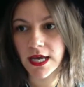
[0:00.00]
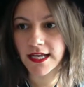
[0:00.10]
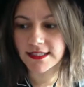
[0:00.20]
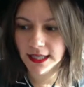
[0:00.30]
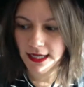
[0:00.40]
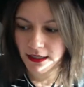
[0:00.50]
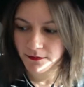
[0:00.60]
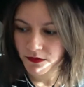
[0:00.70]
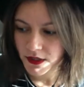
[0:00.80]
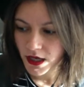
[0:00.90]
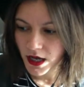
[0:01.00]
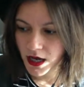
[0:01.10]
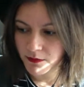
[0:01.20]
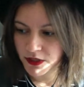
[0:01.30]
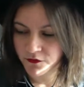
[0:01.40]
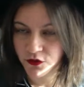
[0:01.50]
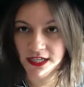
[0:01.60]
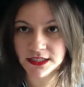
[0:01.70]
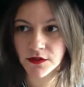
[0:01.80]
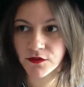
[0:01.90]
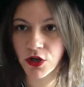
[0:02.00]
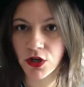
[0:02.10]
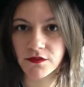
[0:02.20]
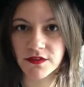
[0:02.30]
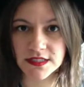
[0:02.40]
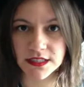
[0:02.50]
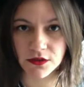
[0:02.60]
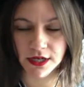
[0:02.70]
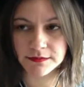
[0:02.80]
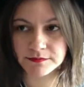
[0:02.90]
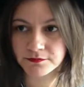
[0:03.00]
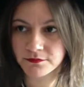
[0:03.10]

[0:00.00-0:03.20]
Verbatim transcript: It's like um, if you guys have ever heard of The Secret,